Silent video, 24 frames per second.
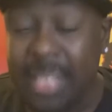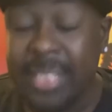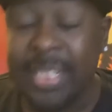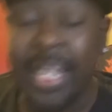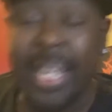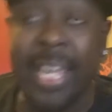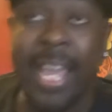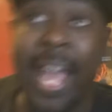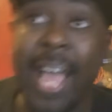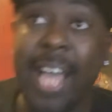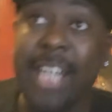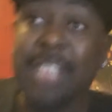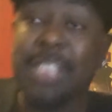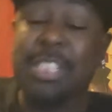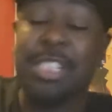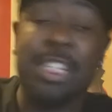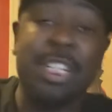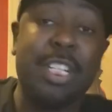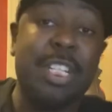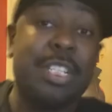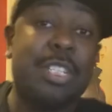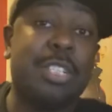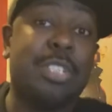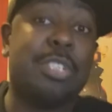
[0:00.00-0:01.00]
They
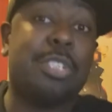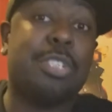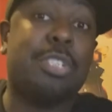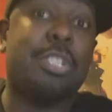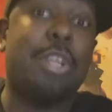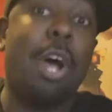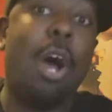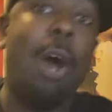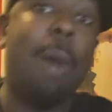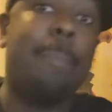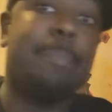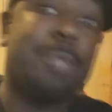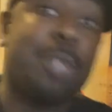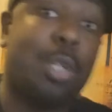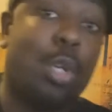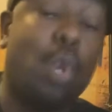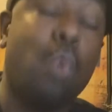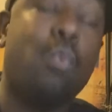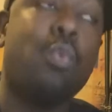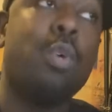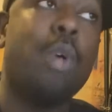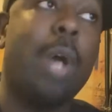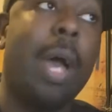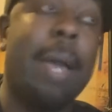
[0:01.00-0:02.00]
actually stopped
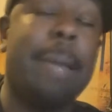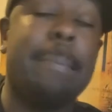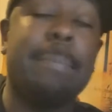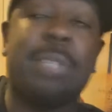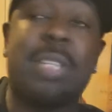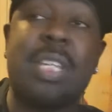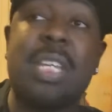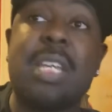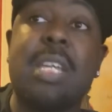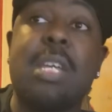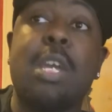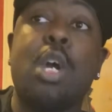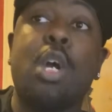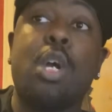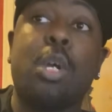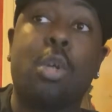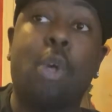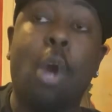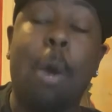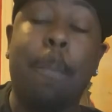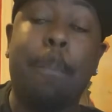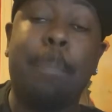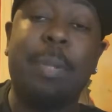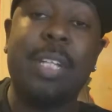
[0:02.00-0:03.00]
um, the
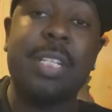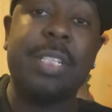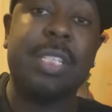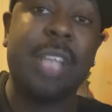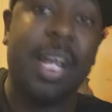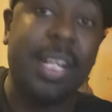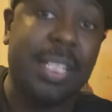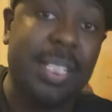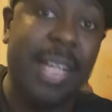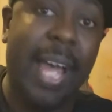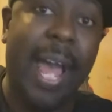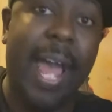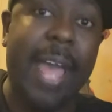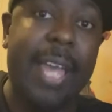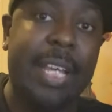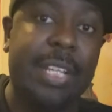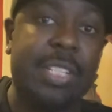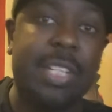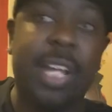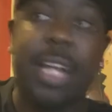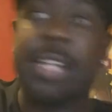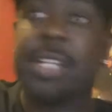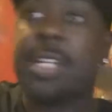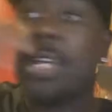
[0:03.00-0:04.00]
goblins'
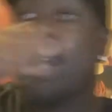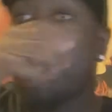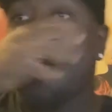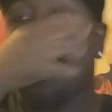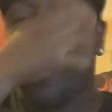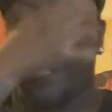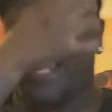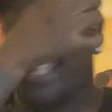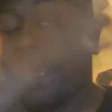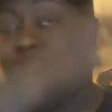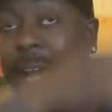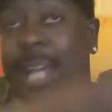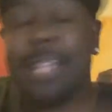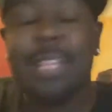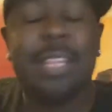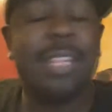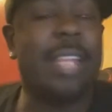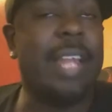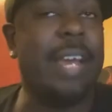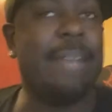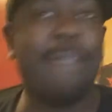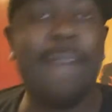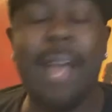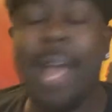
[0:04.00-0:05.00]
attacks, like, and that
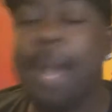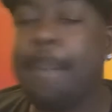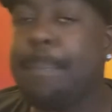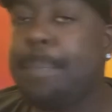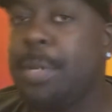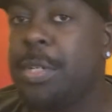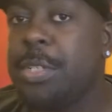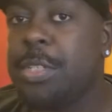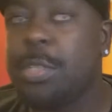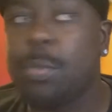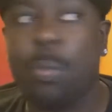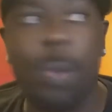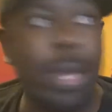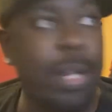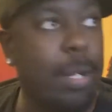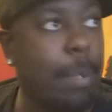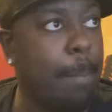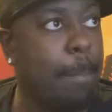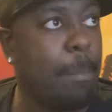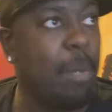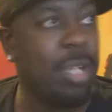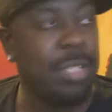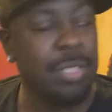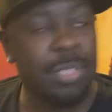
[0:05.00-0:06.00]
never happens. When
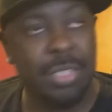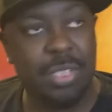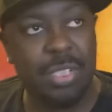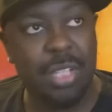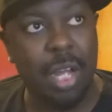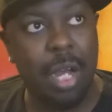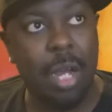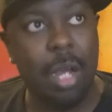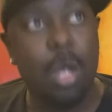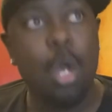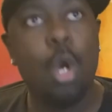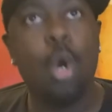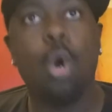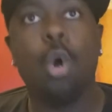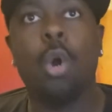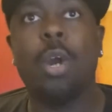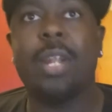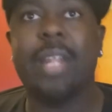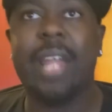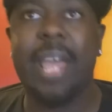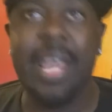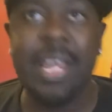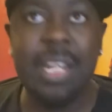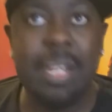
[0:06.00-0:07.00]
a monster
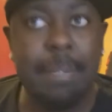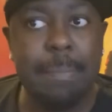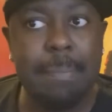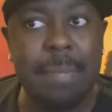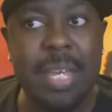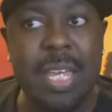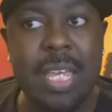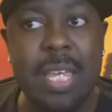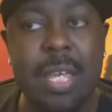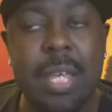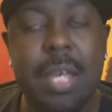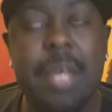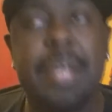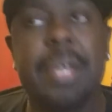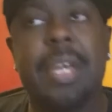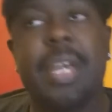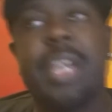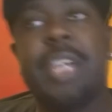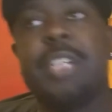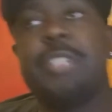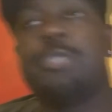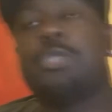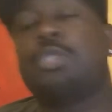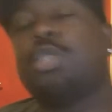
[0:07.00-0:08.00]
or an enemy
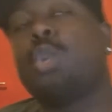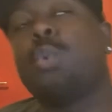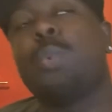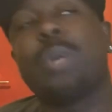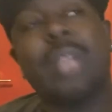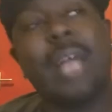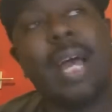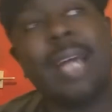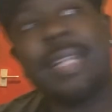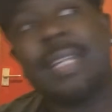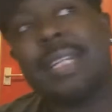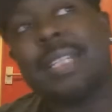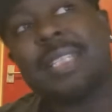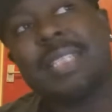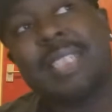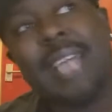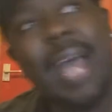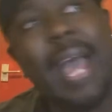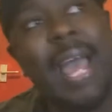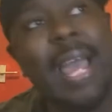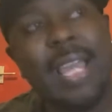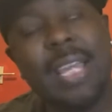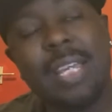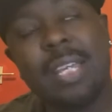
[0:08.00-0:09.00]
is doing an
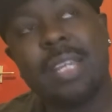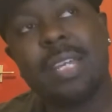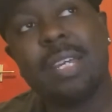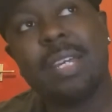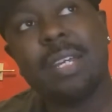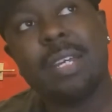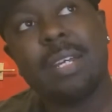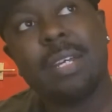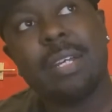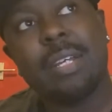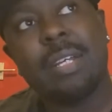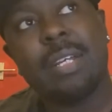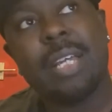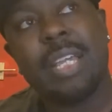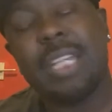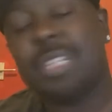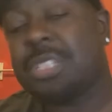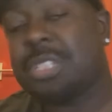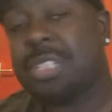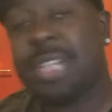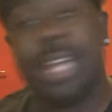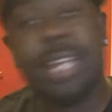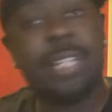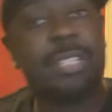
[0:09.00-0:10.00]
attack,
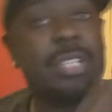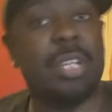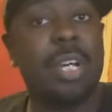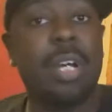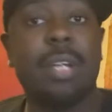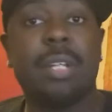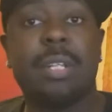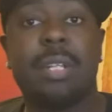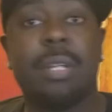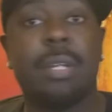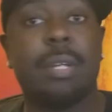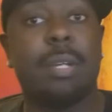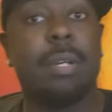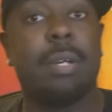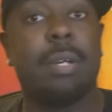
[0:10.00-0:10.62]
it's their turn.